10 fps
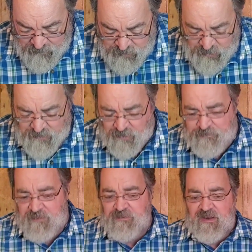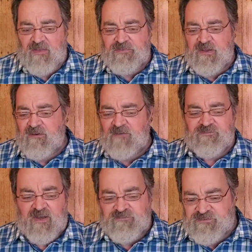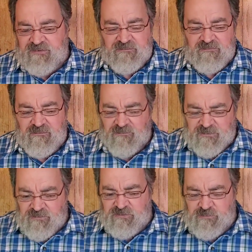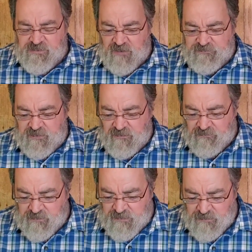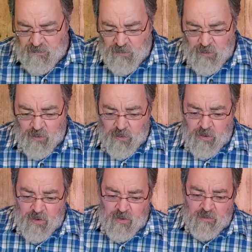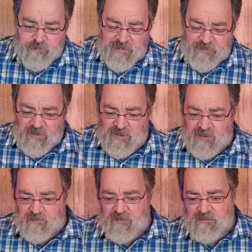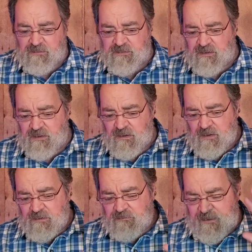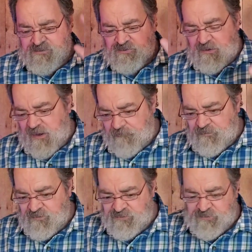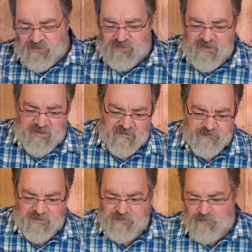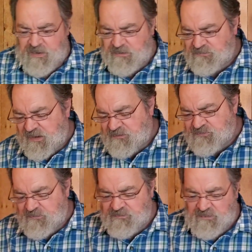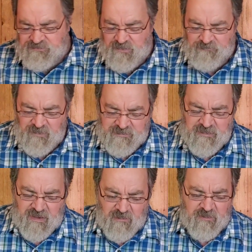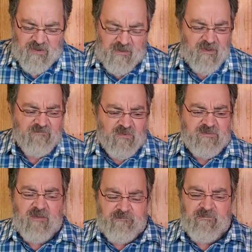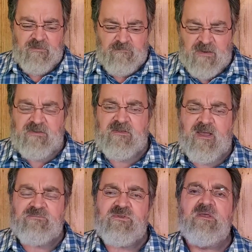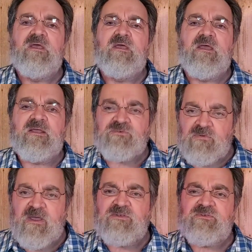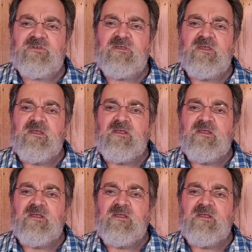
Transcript: you know, there are people out there, I've seen other YouTubes out there where, oh, people are claiming that the rapture is going to happen on a certain date and people are making dates and everything else. I'm like, yeah, okay, I've heard that many times. It's crazy.